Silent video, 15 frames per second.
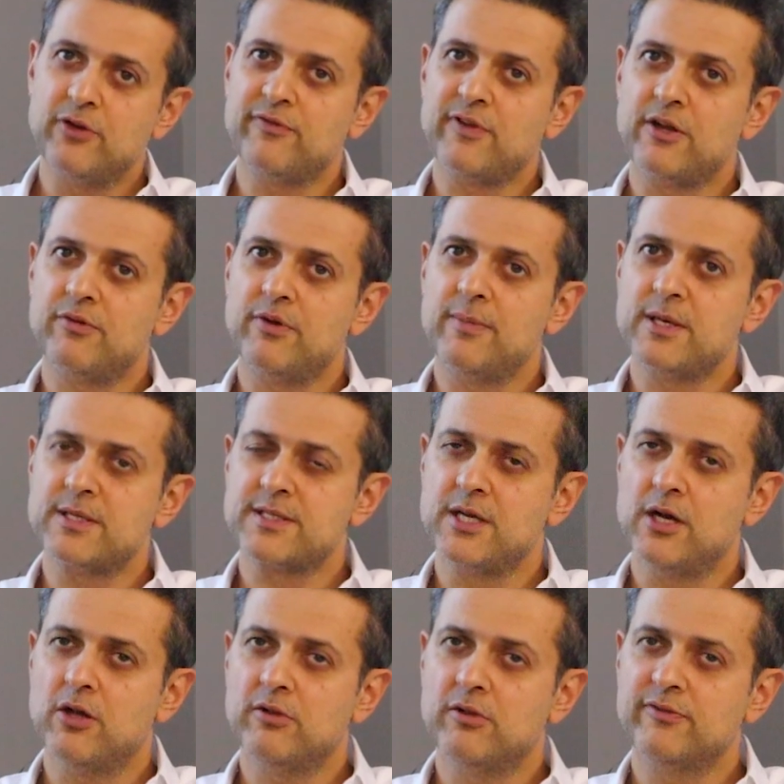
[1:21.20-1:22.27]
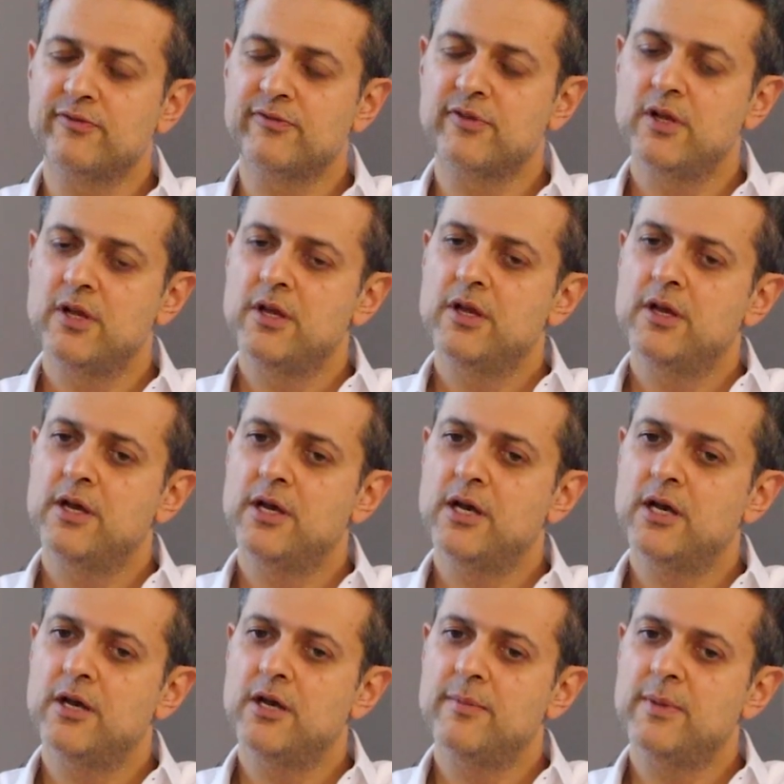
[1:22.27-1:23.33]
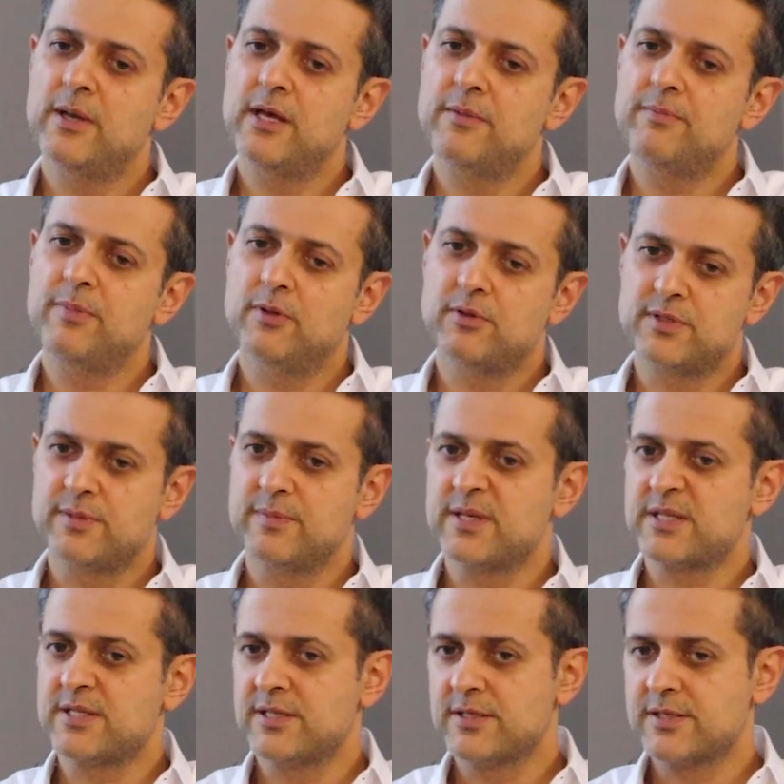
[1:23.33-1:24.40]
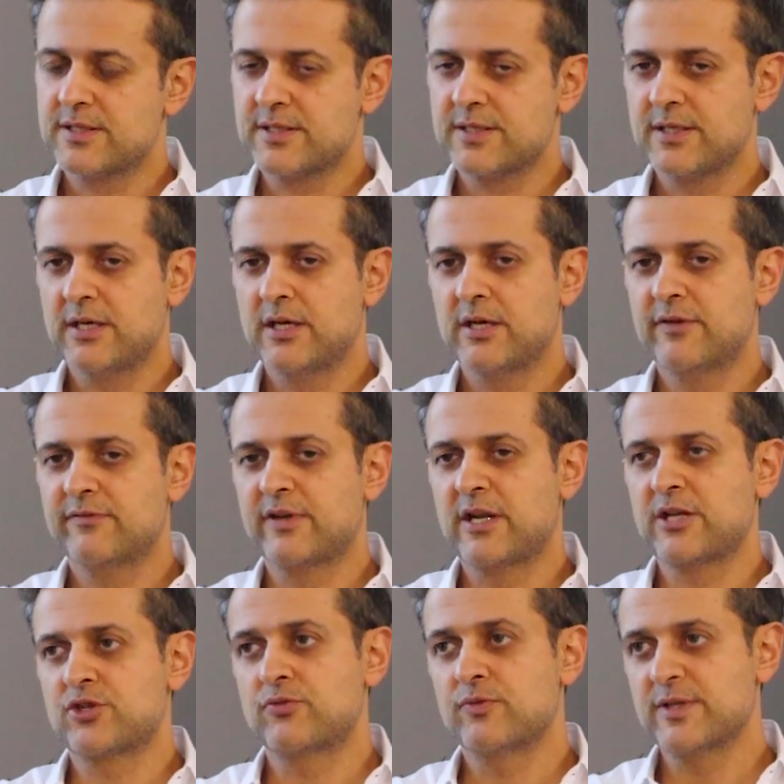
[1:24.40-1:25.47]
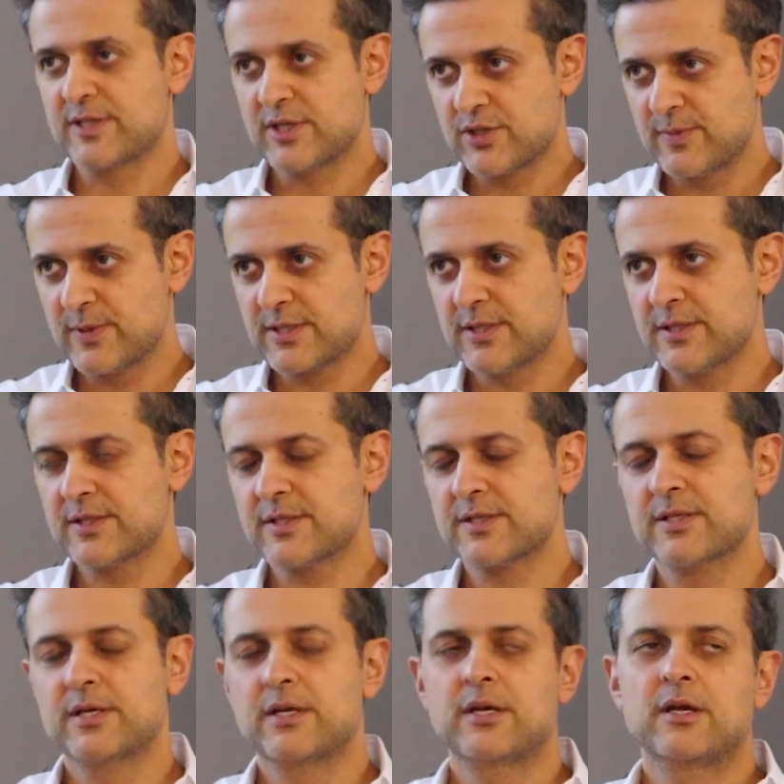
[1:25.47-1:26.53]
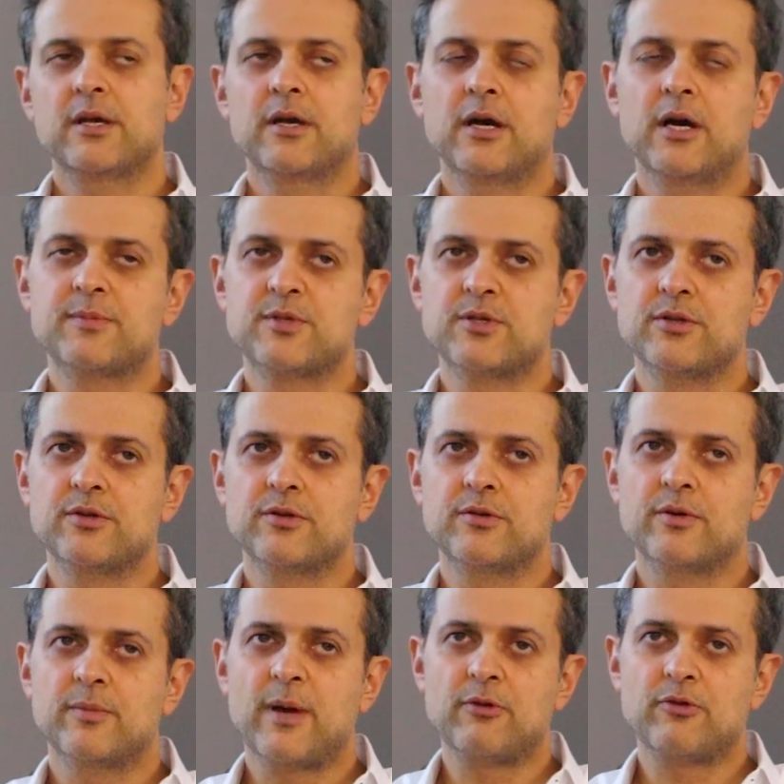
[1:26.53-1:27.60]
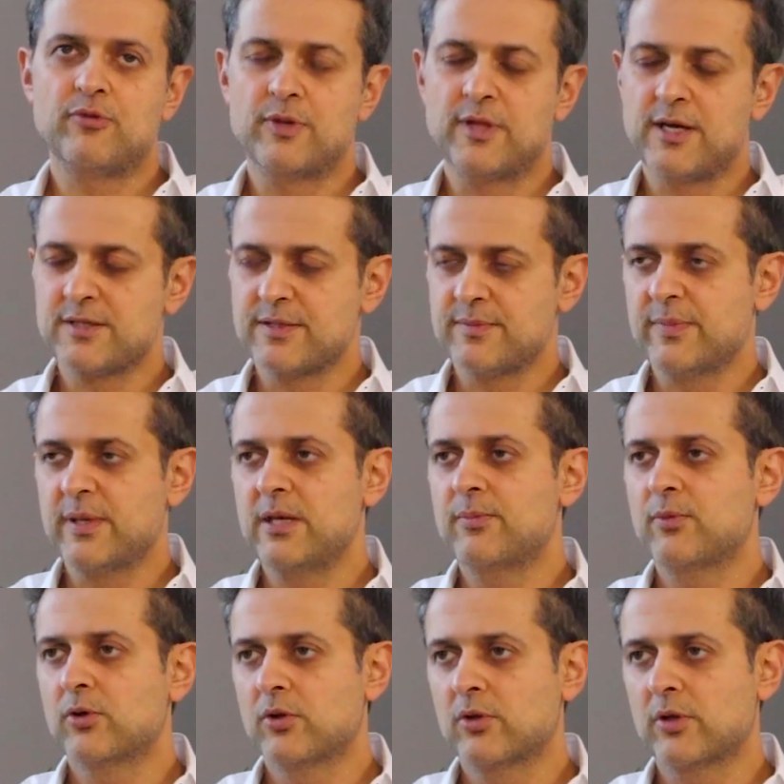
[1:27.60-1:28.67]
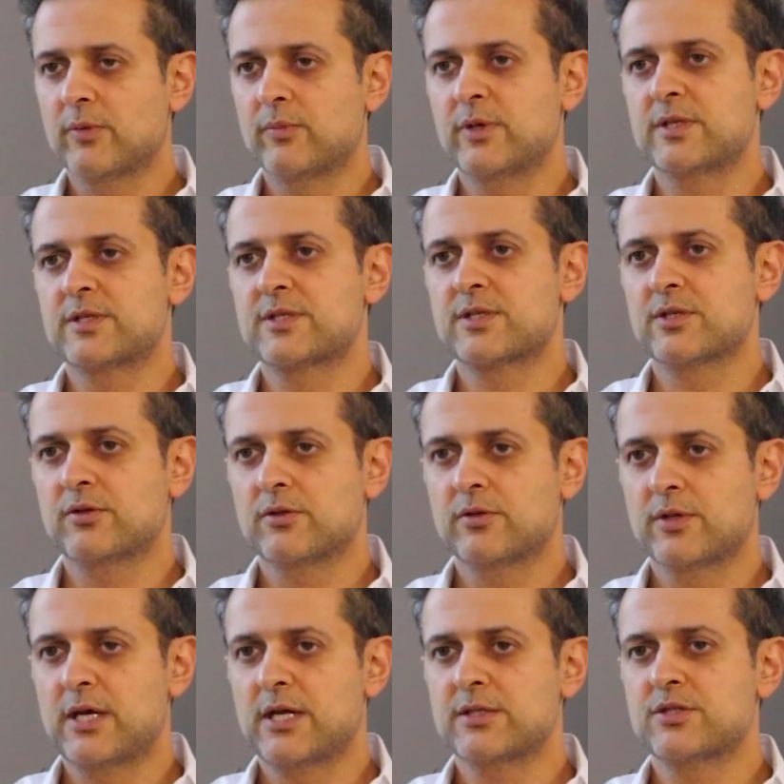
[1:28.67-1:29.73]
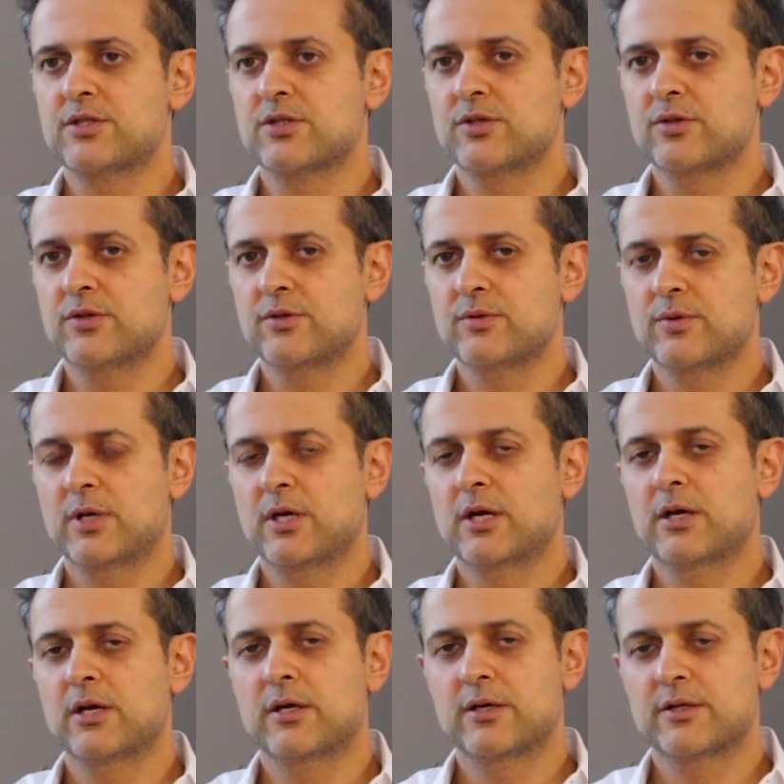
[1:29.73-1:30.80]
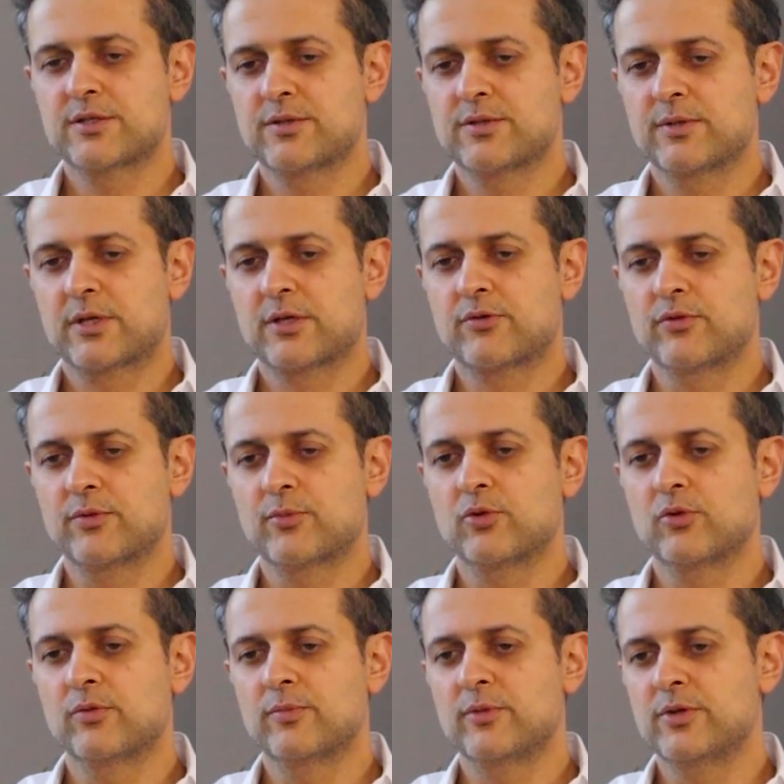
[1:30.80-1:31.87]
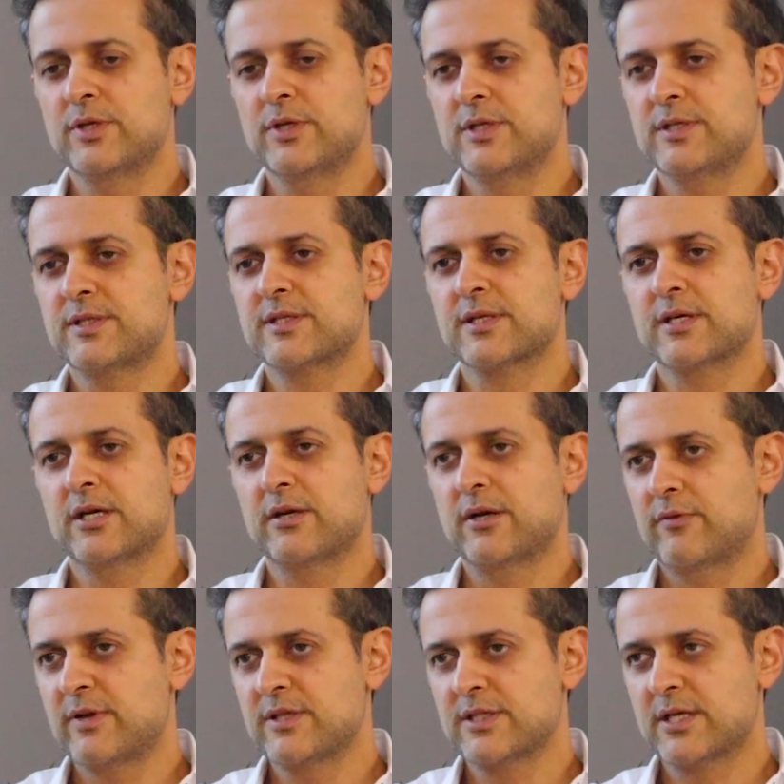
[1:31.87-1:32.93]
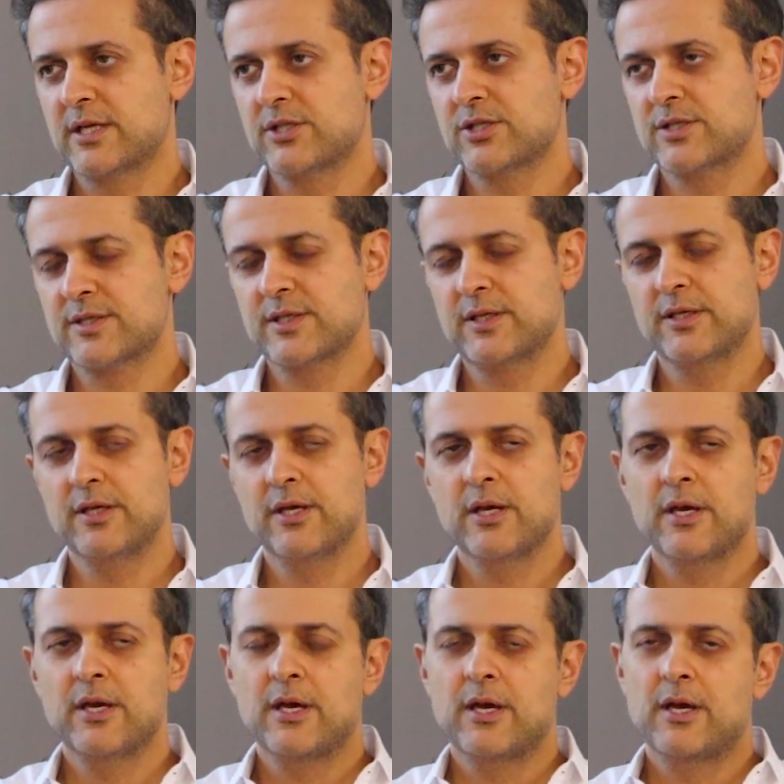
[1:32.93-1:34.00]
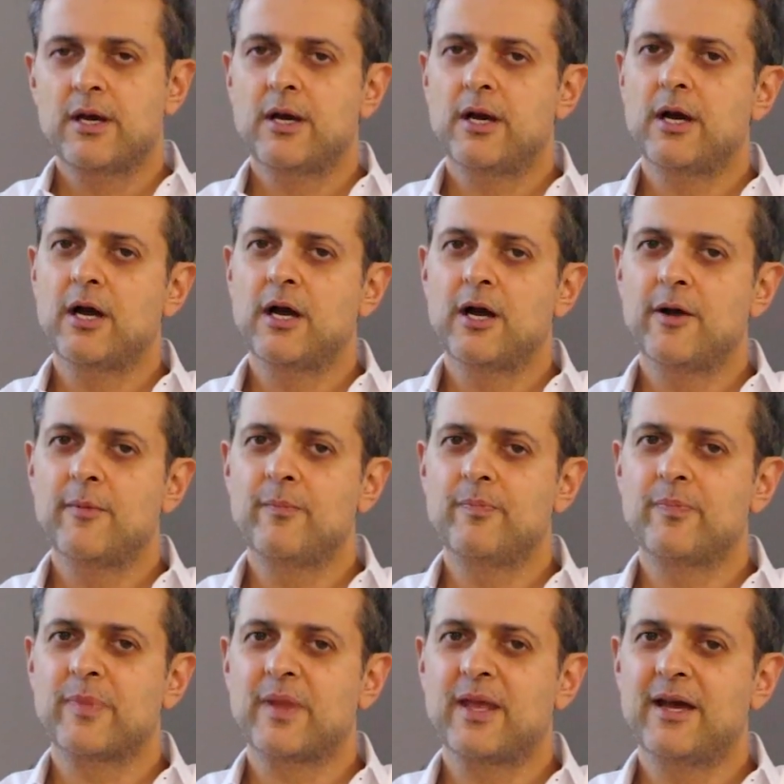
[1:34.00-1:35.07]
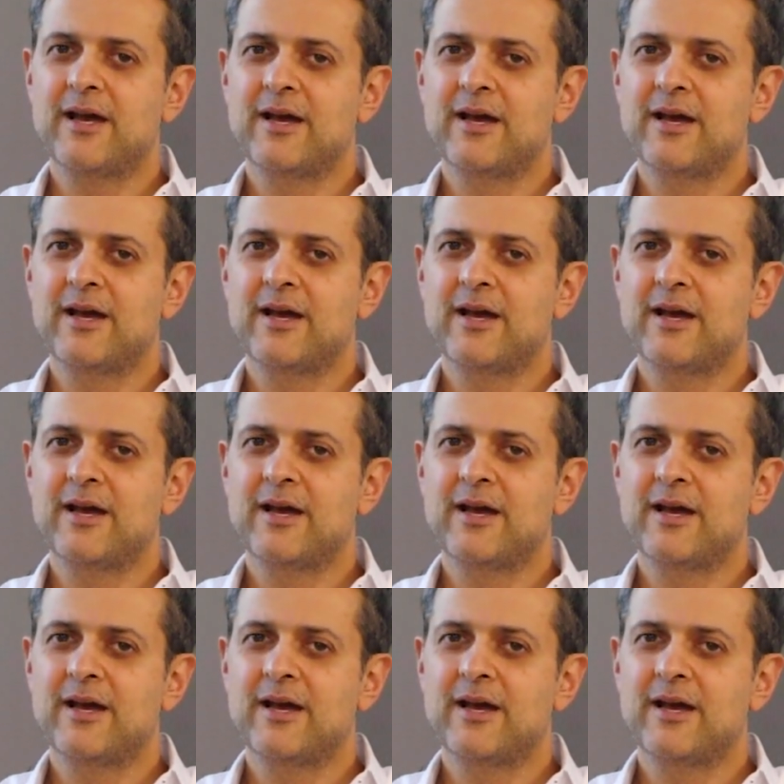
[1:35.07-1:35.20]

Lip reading: co-founder and myself had built a business, financial research business, up to about 3,000 people, and we'd sold that to a group called Moody's, a rating agency. And